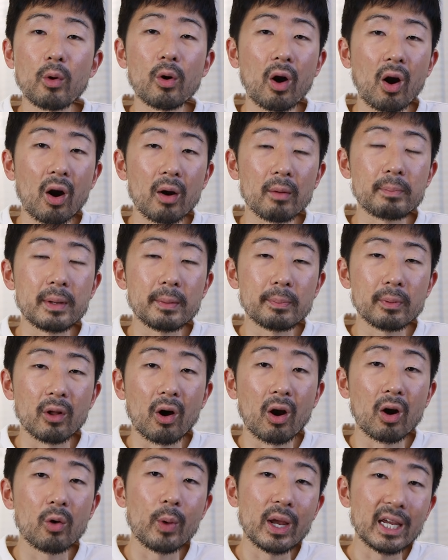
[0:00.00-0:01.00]
more are, people
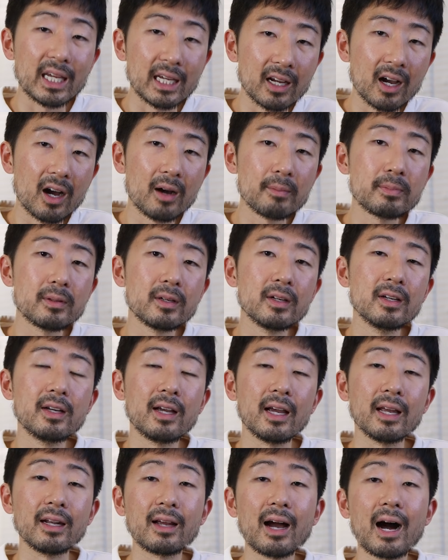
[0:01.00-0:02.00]
are waking up,
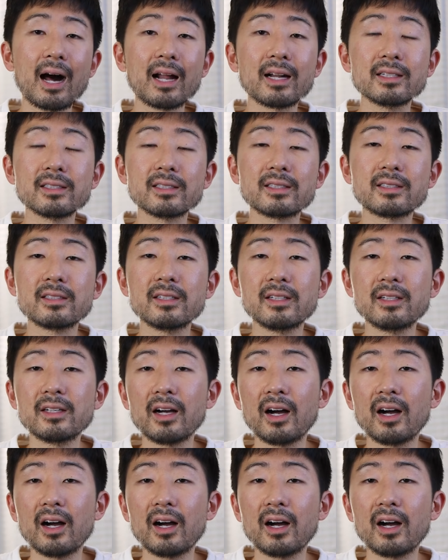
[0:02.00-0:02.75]
and God is,